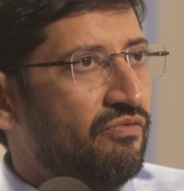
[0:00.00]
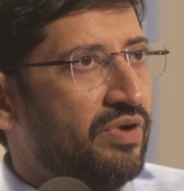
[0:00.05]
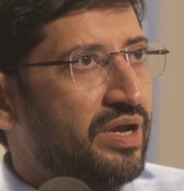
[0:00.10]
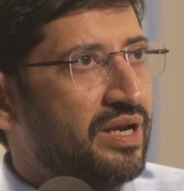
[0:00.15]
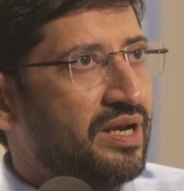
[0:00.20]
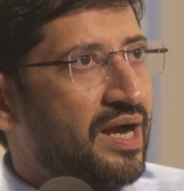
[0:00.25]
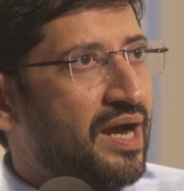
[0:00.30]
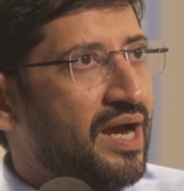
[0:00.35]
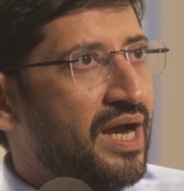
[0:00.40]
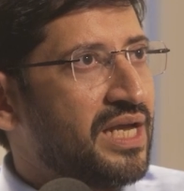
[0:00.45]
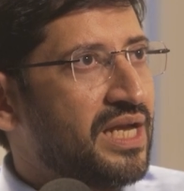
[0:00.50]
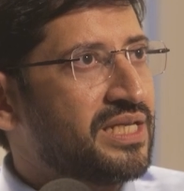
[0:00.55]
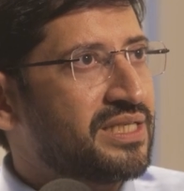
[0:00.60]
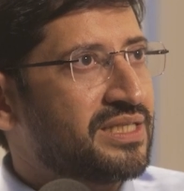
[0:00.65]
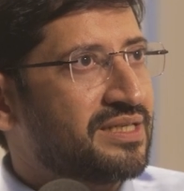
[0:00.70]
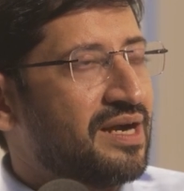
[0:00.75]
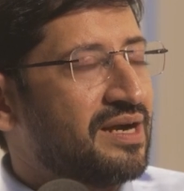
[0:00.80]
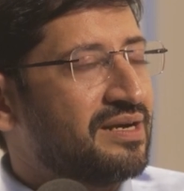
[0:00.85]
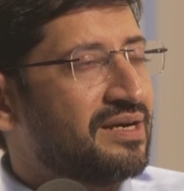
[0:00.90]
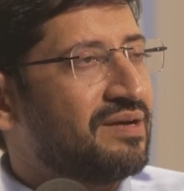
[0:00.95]
When I
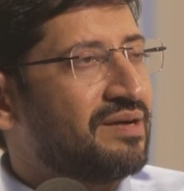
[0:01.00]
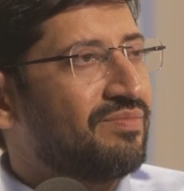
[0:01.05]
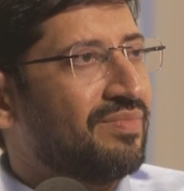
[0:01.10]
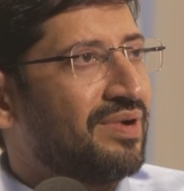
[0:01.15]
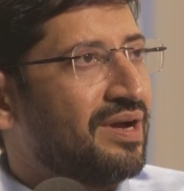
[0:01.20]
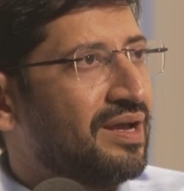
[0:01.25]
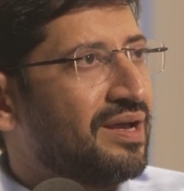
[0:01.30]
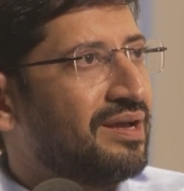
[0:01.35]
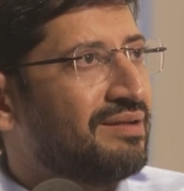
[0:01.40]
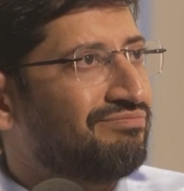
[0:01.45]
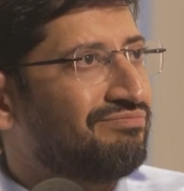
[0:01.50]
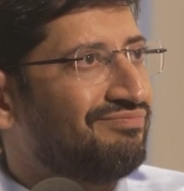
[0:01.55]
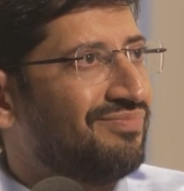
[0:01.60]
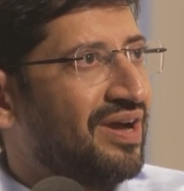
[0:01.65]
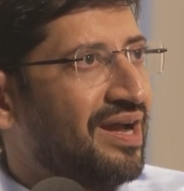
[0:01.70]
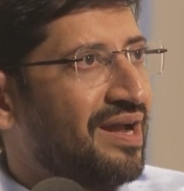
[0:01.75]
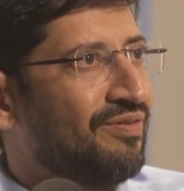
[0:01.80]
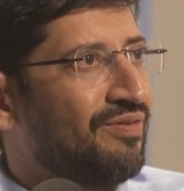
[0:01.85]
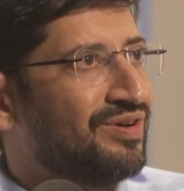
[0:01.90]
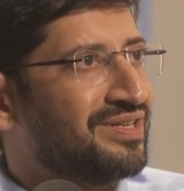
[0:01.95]
started my,
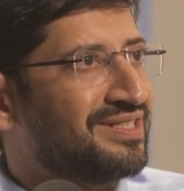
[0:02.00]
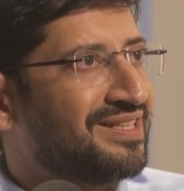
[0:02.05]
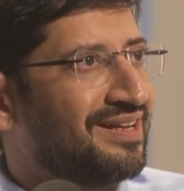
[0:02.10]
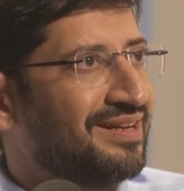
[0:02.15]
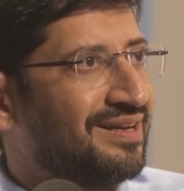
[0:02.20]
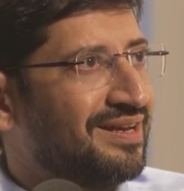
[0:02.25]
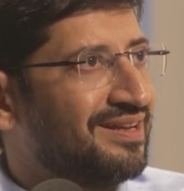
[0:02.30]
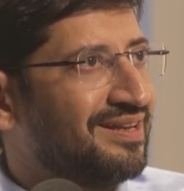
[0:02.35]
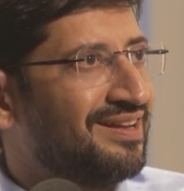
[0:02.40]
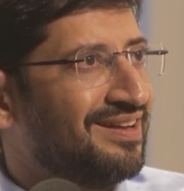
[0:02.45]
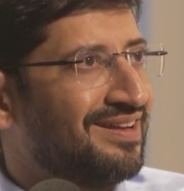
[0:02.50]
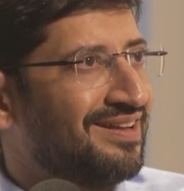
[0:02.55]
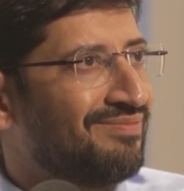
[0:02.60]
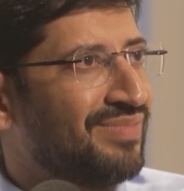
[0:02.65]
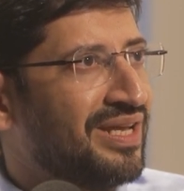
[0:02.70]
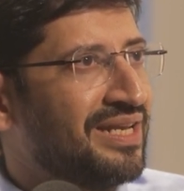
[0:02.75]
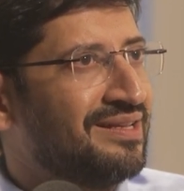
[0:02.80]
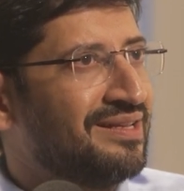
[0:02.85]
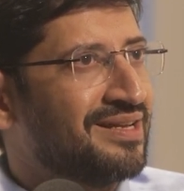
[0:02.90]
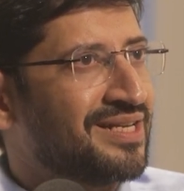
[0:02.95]
I would say, career
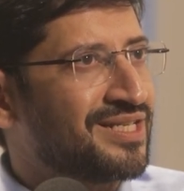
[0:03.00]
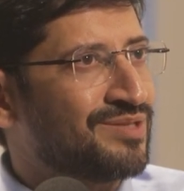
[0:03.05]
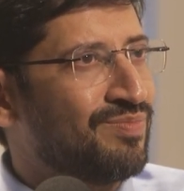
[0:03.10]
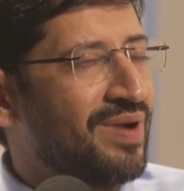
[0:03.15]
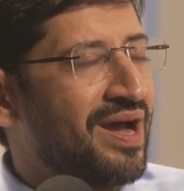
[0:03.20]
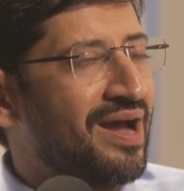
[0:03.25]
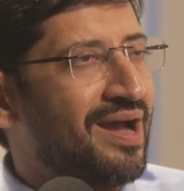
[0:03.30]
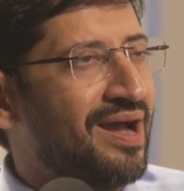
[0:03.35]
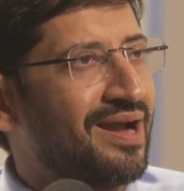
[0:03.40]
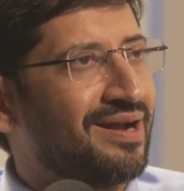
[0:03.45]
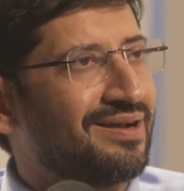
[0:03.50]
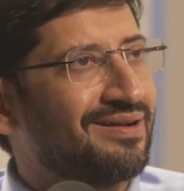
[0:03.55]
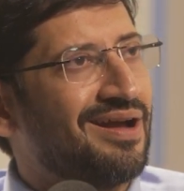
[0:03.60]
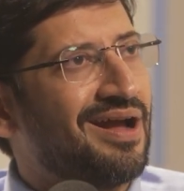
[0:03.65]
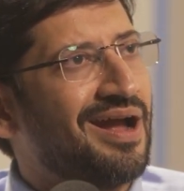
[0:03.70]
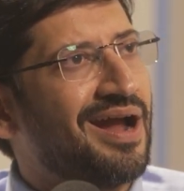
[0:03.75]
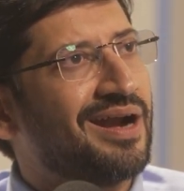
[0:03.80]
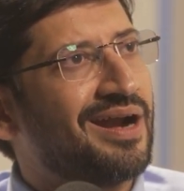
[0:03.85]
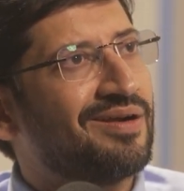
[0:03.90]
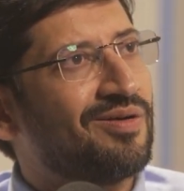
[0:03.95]
many years back,
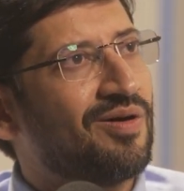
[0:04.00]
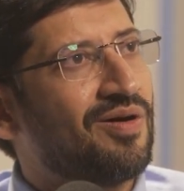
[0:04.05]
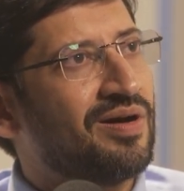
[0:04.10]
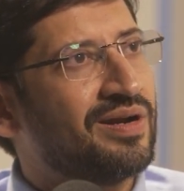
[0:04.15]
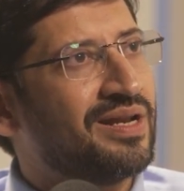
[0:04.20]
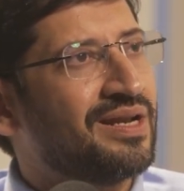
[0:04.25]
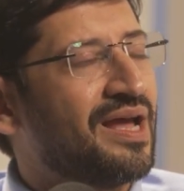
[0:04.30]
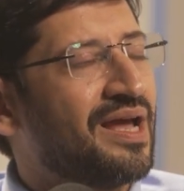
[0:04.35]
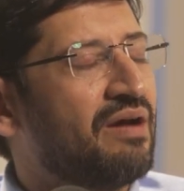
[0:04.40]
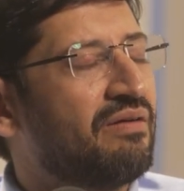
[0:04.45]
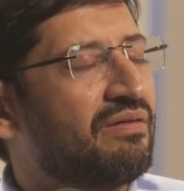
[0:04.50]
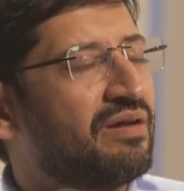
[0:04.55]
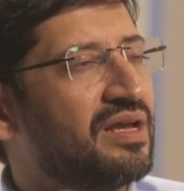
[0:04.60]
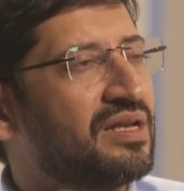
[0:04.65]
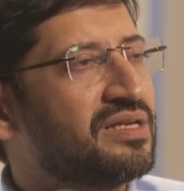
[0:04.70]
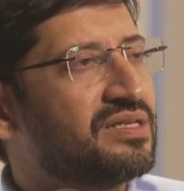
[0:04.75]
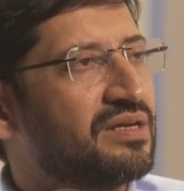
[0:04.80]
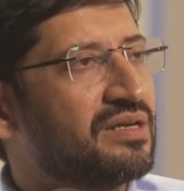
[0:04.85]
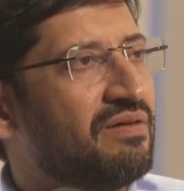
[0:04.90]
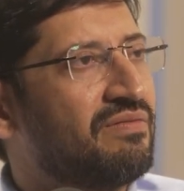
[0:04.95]
and on an
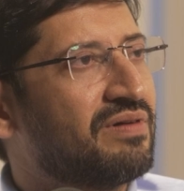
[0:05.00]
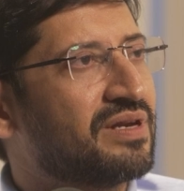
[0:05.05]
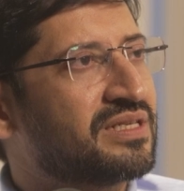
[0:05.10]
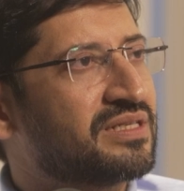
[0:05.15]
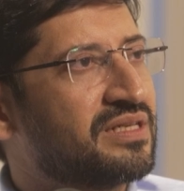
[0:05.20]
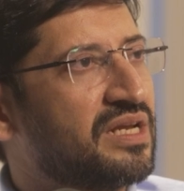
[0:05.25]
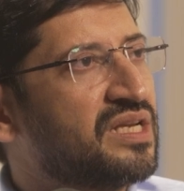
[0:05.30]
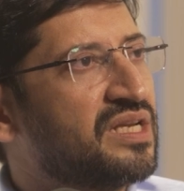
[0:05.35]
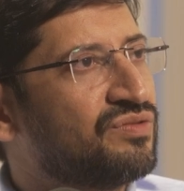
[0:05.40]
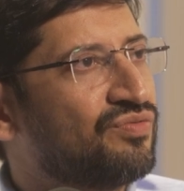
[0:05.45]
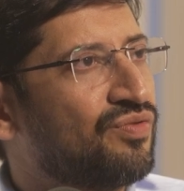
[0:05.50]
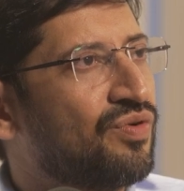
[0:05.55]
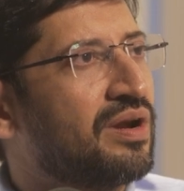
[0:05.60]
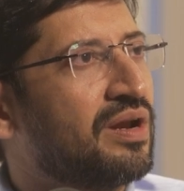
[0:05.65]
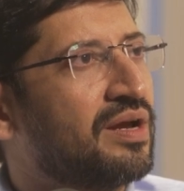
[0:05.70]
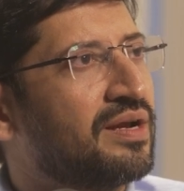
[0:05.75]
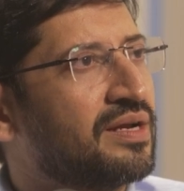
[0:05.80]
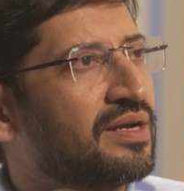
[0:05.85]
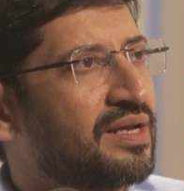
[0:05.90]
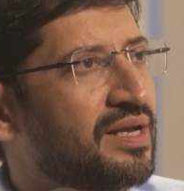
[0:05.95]
average, our stage 4
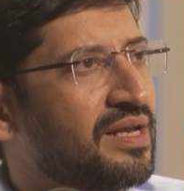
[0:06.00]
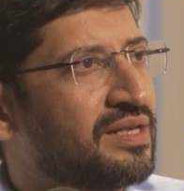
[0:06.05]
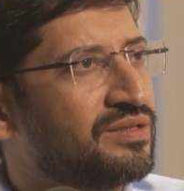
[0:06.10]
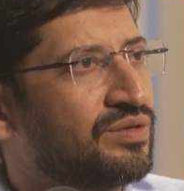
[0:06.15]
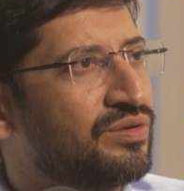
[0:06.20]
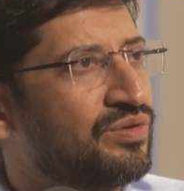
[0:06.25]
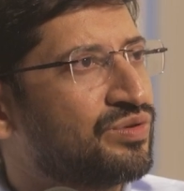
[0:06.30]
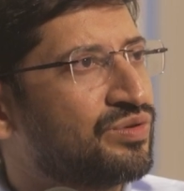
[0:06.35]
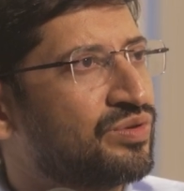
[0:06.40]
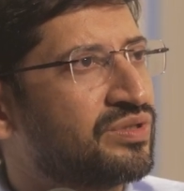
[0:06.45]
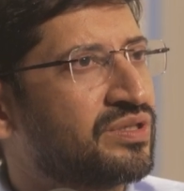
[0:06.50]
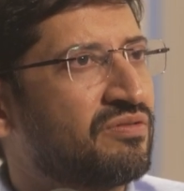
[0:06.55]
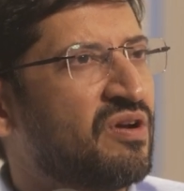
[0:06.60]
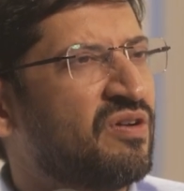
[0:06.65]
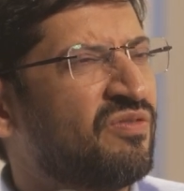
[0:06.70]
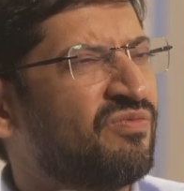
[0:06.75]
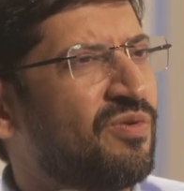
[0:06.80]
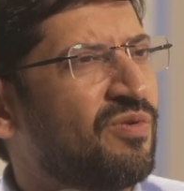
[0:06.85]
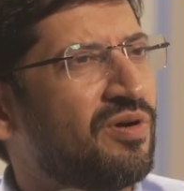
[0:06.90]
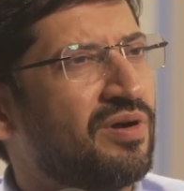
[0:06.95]
lung cancer used to
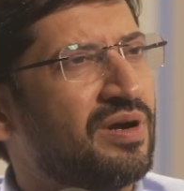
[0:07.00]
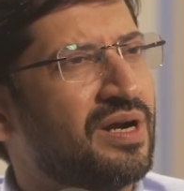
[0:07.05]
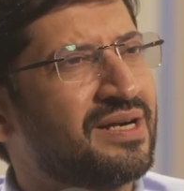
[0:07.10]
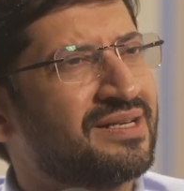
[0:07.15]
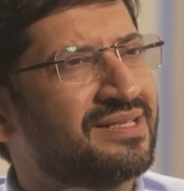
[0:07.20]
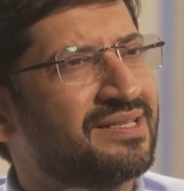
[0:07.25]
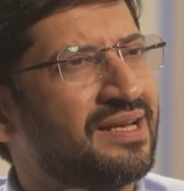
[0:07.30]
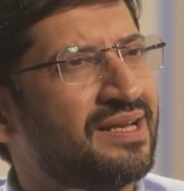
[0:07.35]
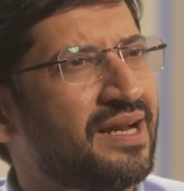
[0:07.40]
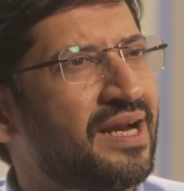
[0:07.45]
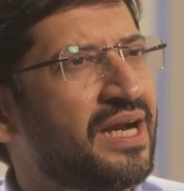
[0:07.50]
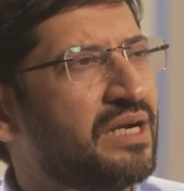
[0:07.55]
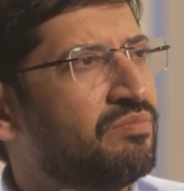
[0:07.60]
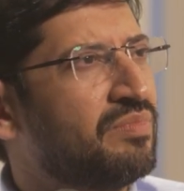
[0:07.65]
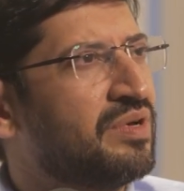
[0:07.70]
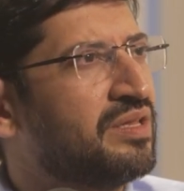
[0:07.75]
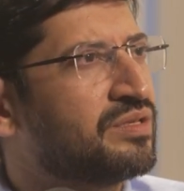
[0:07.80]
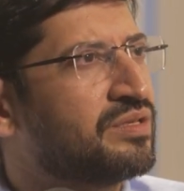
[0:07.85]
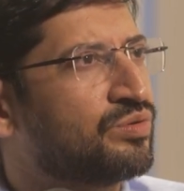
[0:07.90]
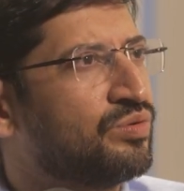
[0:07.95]
survive for, let's say, 8
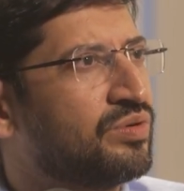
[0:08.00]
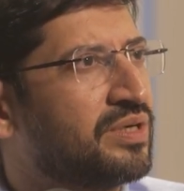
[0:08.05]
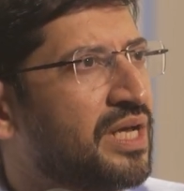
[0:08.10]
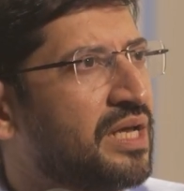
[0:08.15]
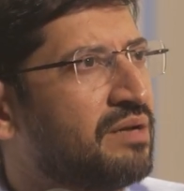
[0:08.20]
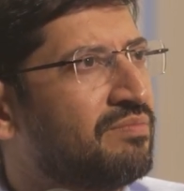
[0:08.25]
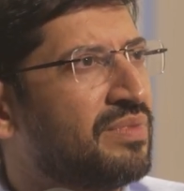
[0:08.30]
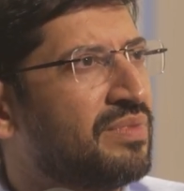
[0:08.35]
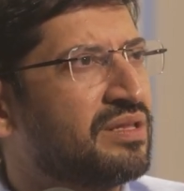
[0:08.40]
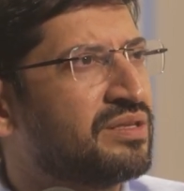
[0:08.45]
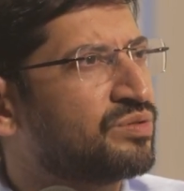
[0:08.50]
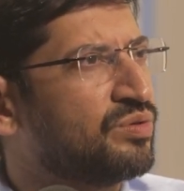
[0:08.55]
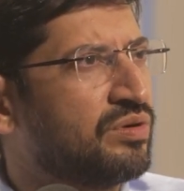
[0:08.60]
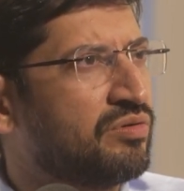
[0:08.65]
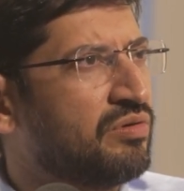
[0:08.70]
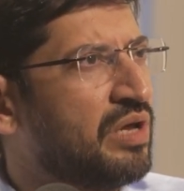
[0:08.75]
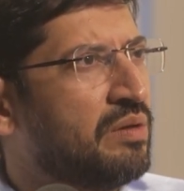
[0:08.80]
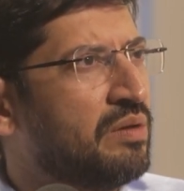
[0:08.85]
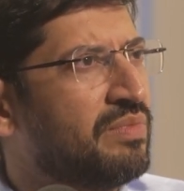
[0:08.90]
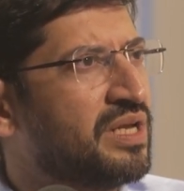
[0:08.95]
months to 10 months to
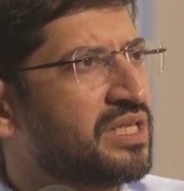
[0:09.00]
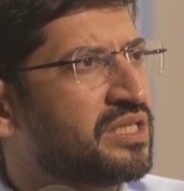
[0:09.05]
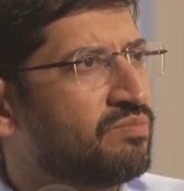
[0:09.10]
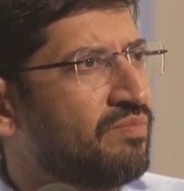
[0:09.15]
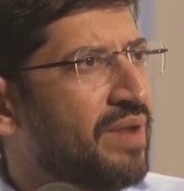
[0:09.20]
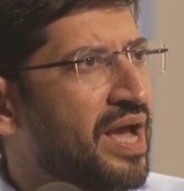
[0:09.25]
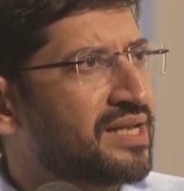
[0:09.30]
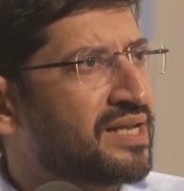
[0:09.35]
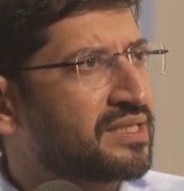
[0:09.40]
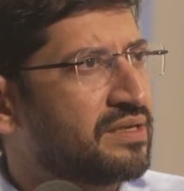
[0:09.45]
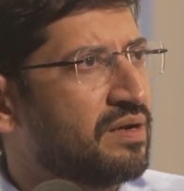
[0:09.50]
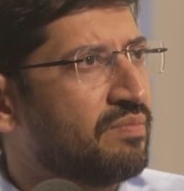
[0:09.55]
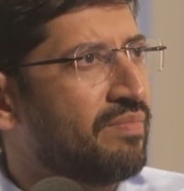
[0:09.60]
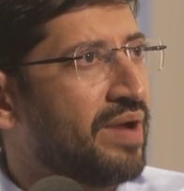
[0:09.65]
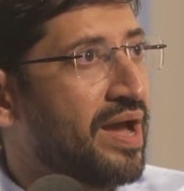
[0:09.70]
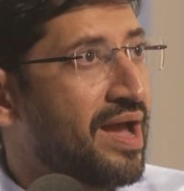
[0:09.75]
12 months max come